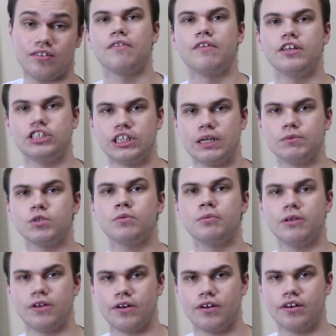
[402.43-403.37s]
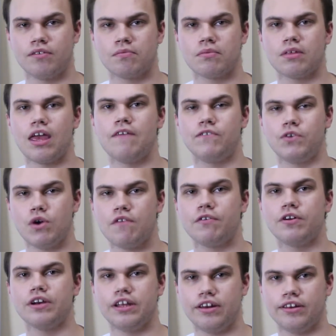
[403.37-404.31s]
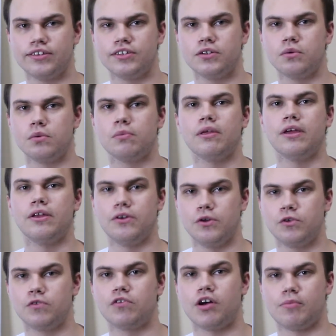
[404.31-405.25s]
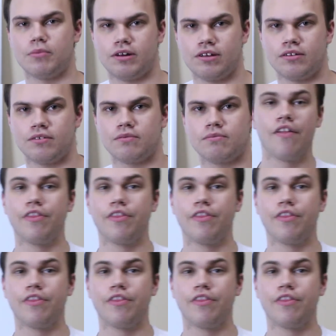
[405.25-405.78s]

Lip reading: These chips would be good, if you ever needed to, induce vomiting.